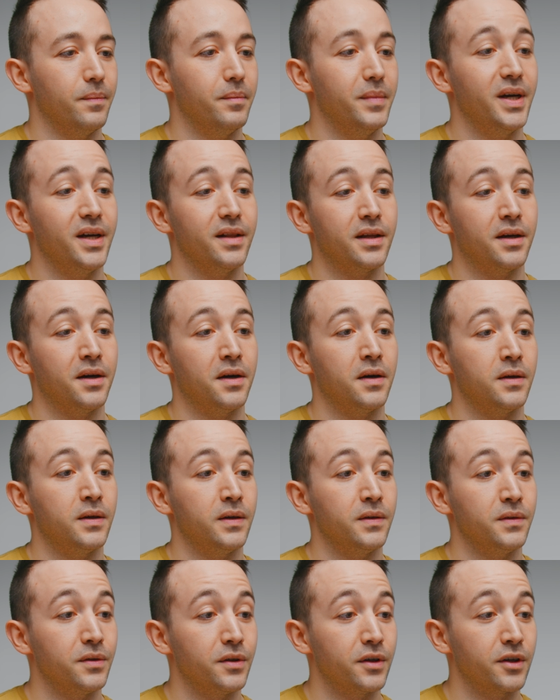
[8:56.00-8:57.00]
Man, there are
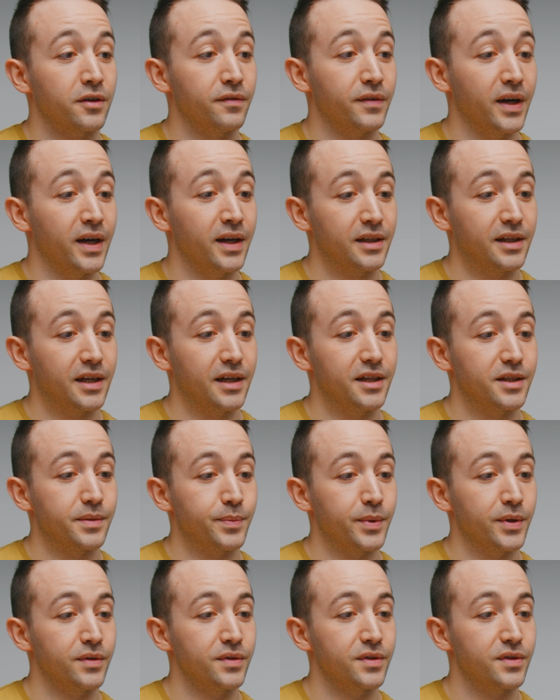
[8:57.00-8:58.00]
a lot of end case
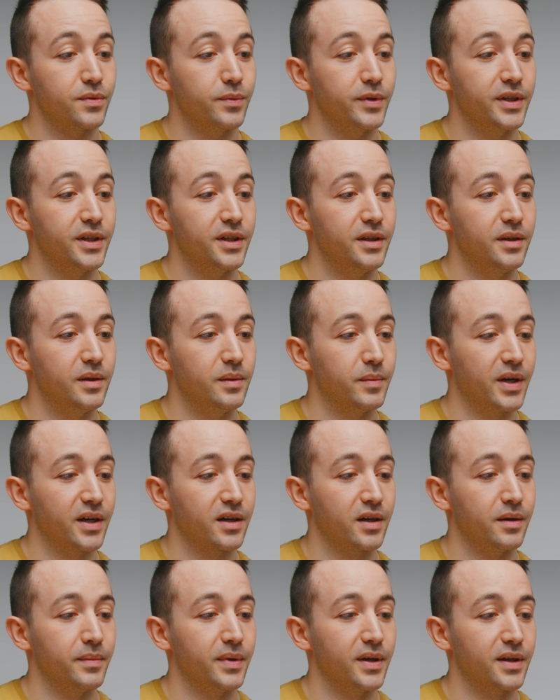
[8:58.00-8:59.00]
builds. We might
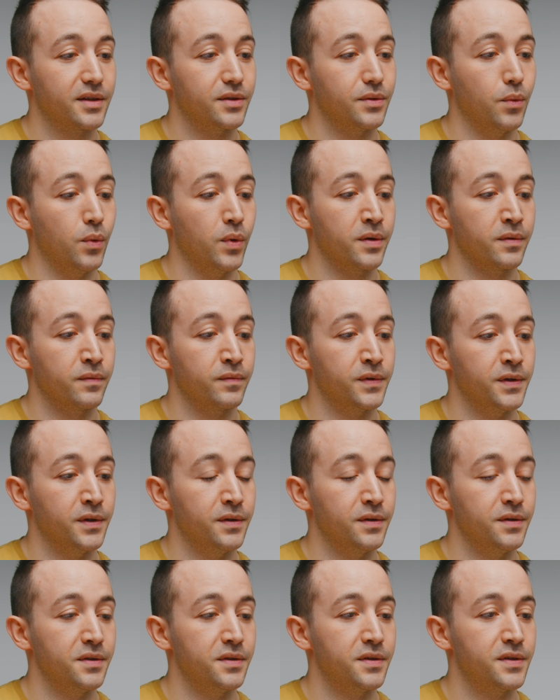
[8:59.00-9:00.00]
come back to one of
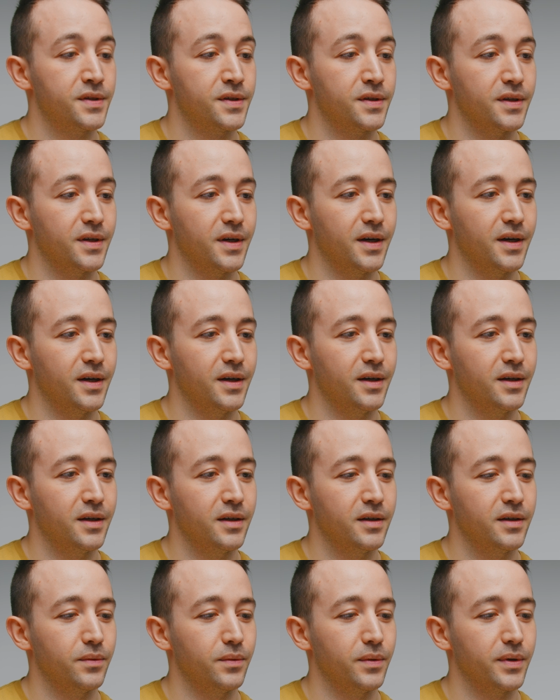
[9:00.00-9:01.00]
those.
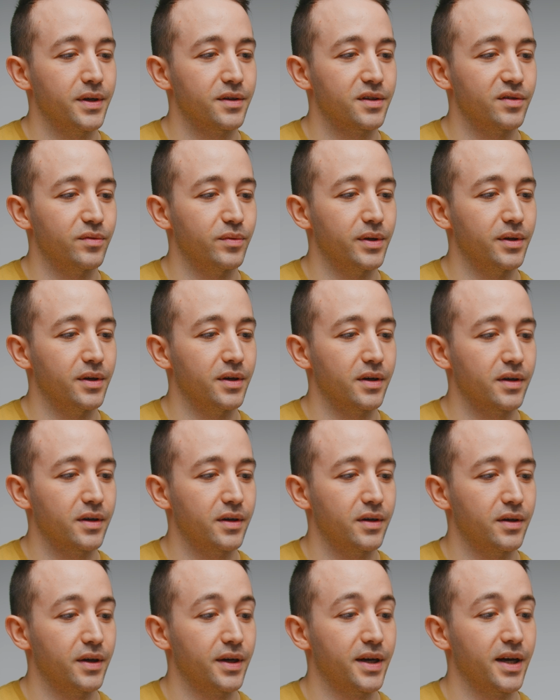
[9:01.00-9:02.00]
What else have we got?
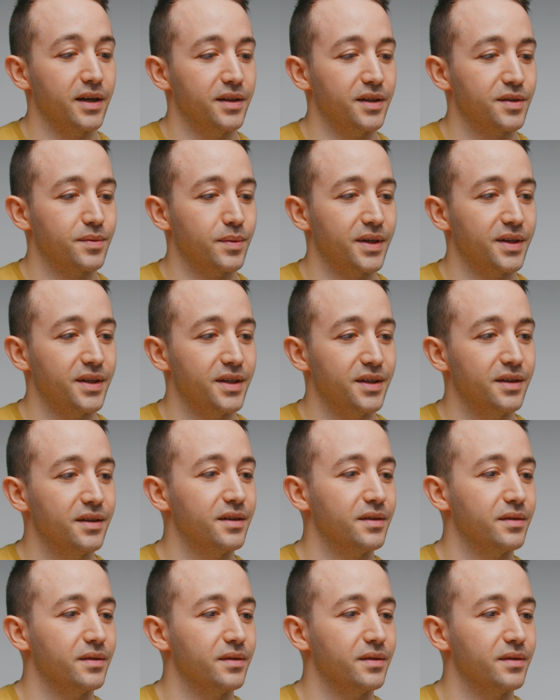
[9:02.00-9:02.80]
Okay, this one here